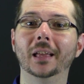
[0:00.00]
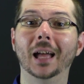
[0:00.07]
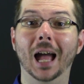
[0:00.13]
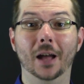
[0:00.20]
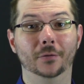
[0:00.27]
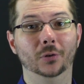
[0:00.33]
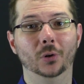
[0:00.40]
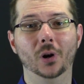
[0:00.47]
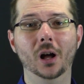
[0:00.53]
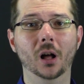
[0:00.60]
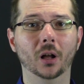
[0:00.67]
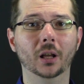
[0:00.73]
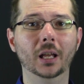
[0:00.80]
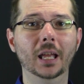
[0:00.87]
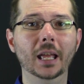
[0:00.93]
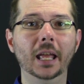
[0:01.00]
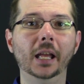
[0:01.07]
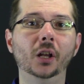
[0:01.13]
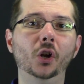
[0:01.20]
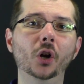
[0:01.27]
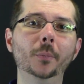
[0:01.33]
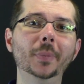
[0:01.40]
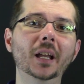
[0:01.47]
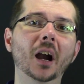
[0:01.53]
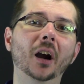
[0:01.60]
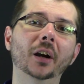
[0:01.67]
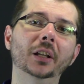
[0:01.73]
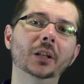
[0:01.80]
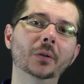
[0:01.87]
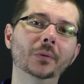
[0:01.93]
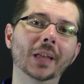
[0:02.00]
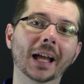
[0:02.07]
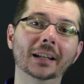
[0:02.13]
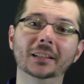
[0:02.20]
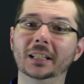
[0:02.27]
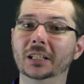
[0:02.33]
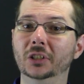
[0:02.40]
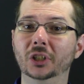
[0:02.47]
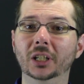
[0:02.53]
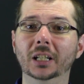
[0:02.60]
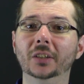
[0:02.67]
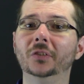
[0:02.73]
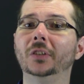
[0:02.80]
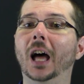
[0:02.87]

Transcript: After all, it could be argued that teaching is